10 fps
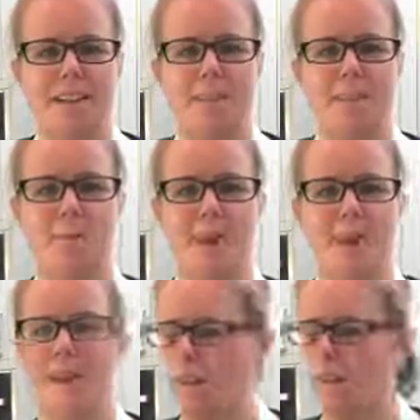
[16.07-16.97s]
So if you're
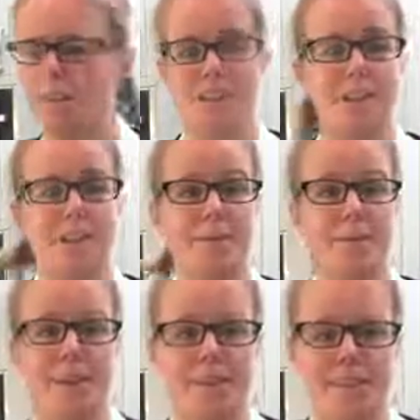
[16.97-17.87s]
making a loaf, it doesn't have
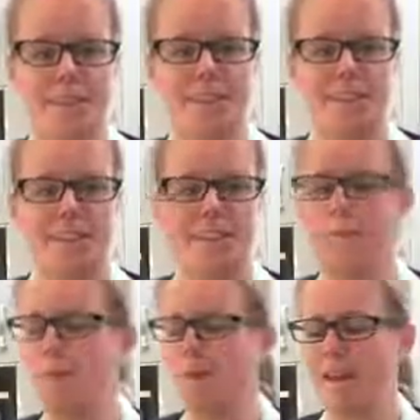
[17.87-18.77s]
to be in this tin shape.
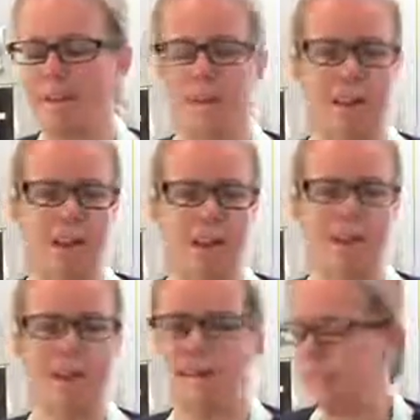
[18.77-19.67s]
If you're making a loaf,
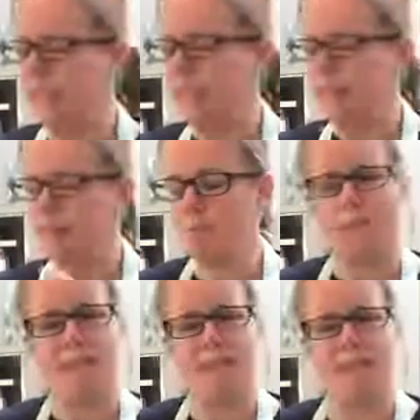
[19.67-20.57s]

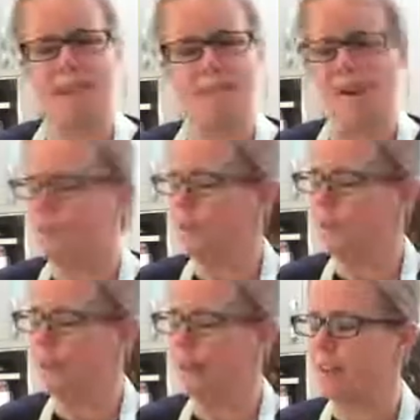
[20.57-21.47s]
sometimes as it bakes you
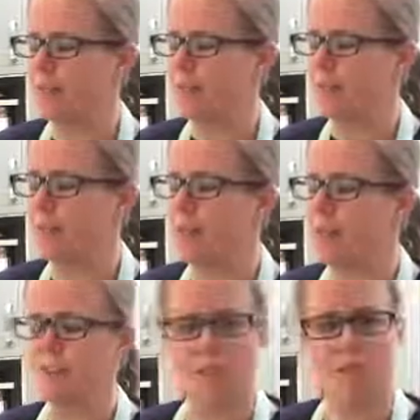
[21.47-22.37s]
get a
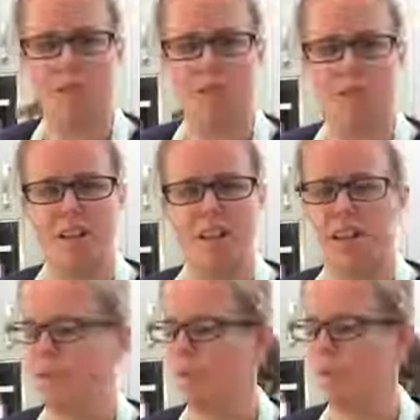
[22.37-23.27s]
split along the
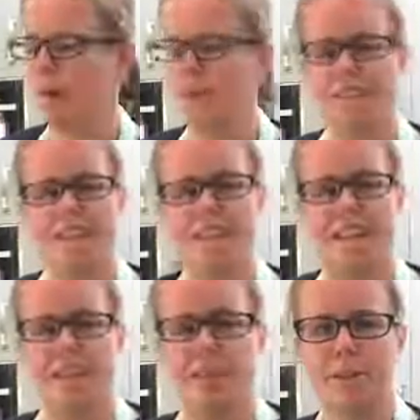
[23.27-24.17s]
side or underneath.